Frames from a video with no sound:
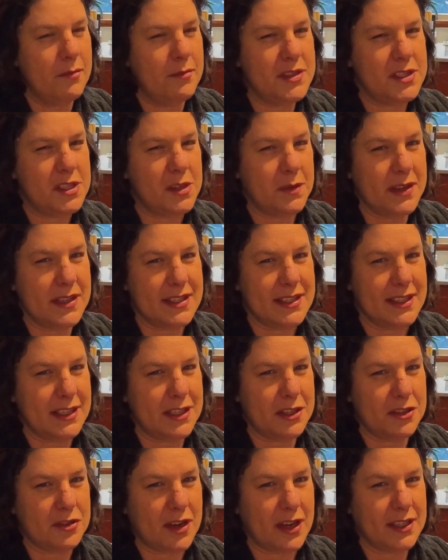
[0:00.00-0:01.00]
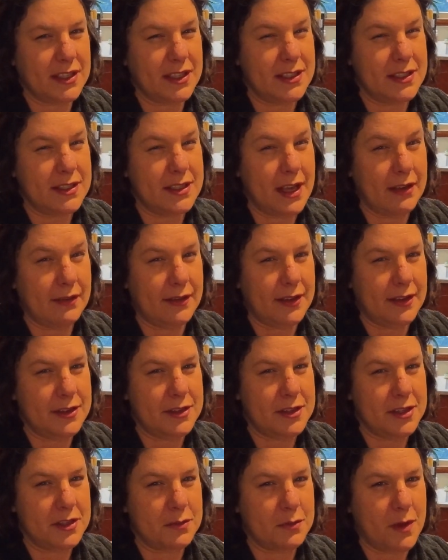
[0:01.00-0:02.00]
So easily distracted. David
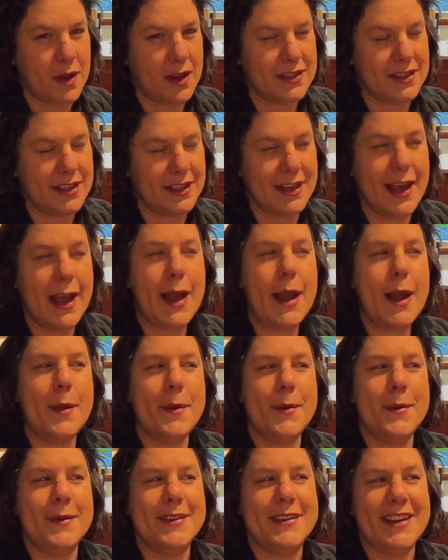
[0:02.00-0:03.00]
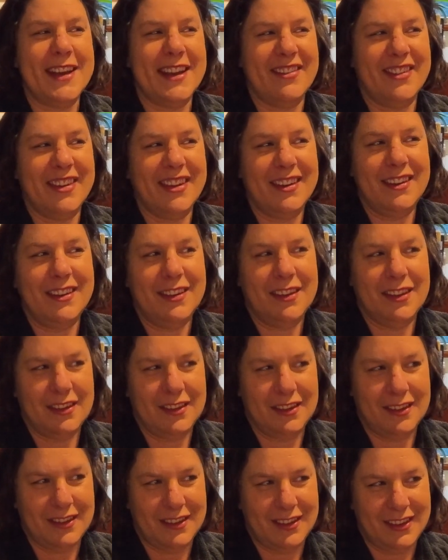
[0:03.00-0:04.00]
just walked in. Hello, David.
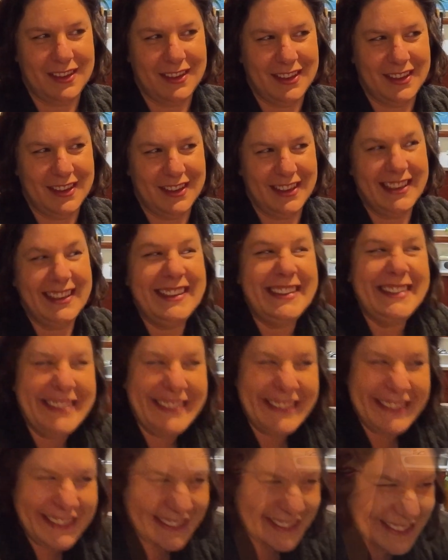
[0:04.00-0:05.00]
Hello.